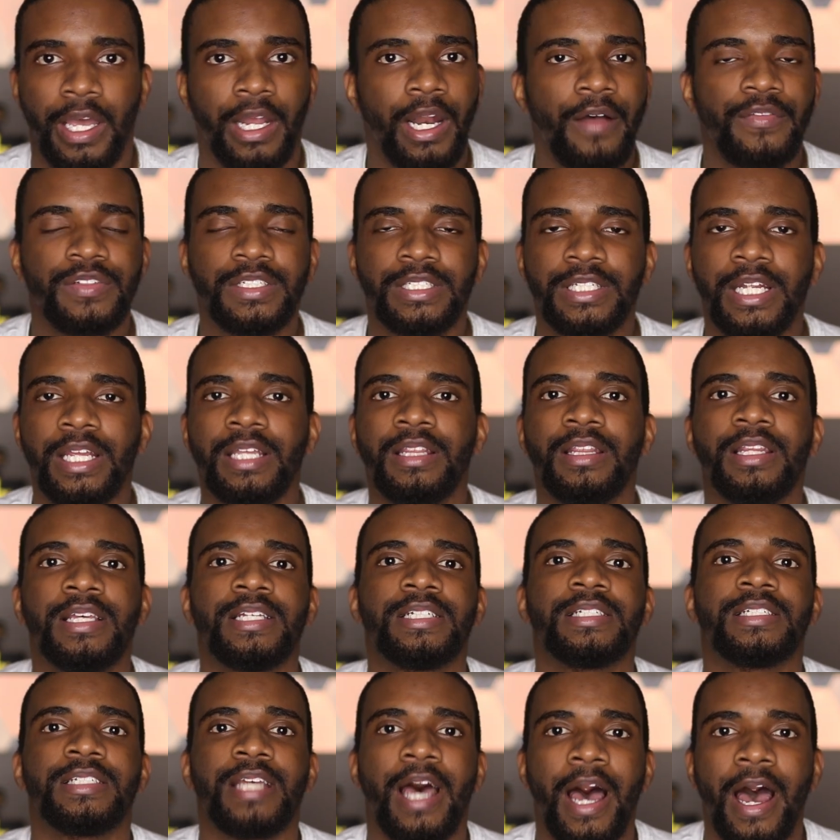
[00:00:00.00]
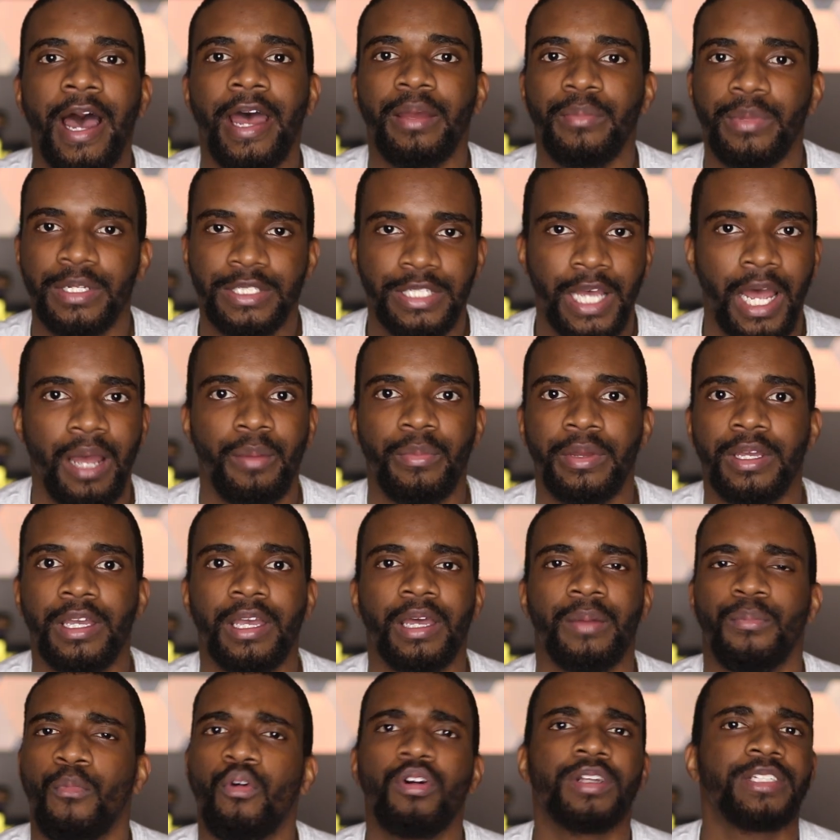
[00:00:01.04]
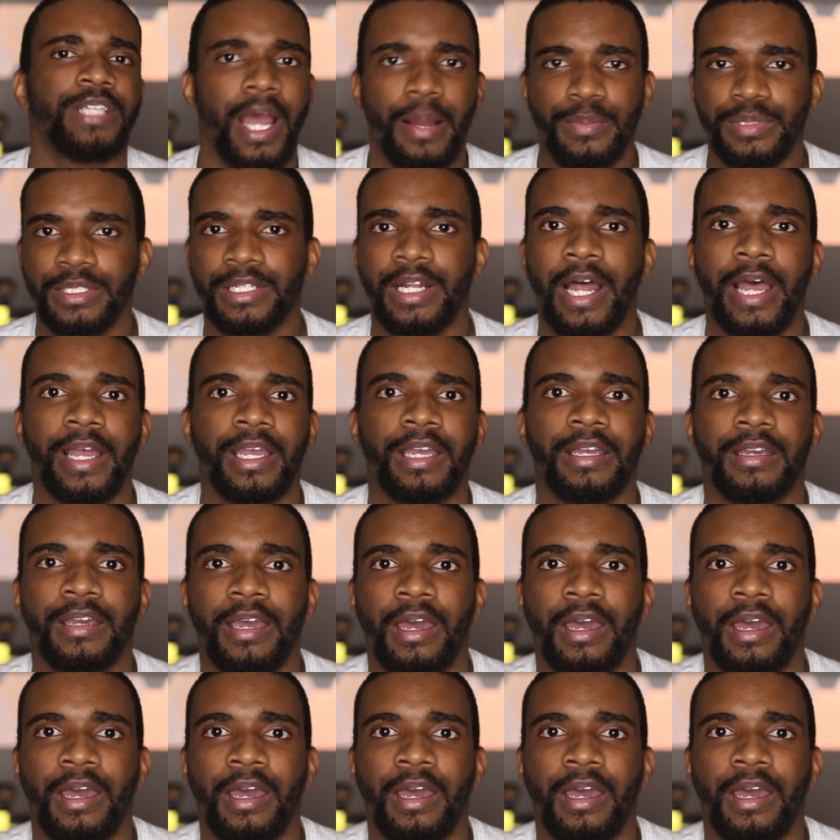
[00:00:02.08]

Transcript: And I've seen this time and time again, more times than I can